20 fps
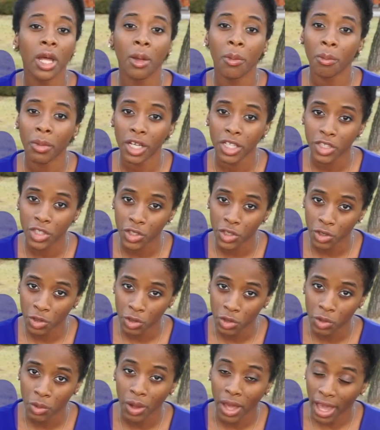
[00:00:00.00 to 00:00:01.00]
Make sure you
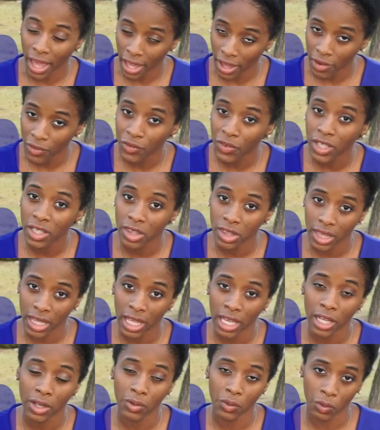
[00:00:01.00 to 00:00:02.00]
do
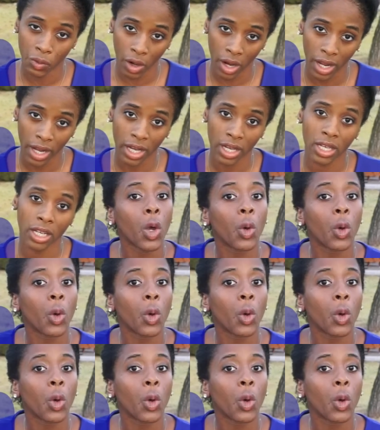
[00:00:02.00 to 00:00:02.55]
everything right.